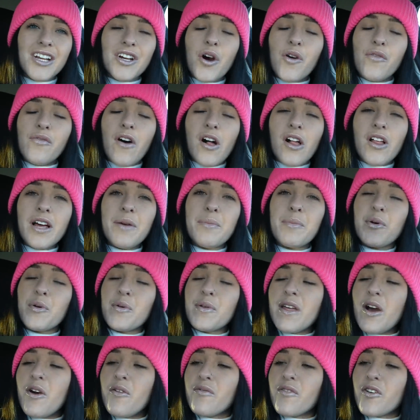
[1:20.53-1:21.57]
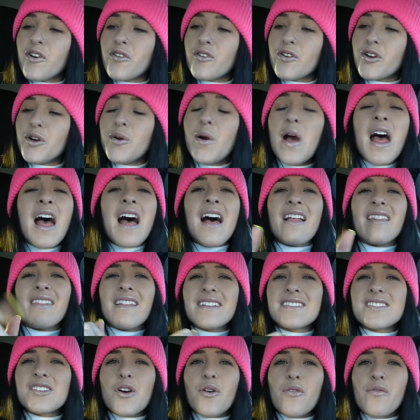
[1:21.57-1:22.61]
Go follow it. But without further ado,
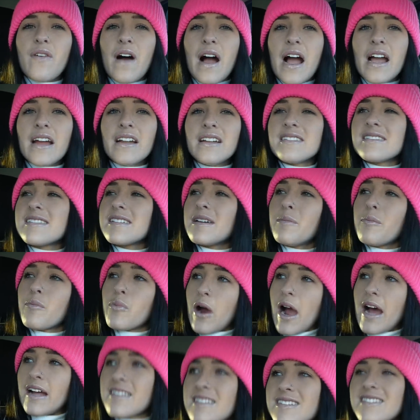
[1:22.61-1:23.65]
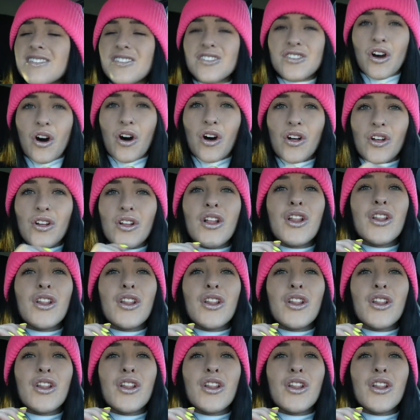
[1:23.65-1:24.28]
let's go find some Bratz doll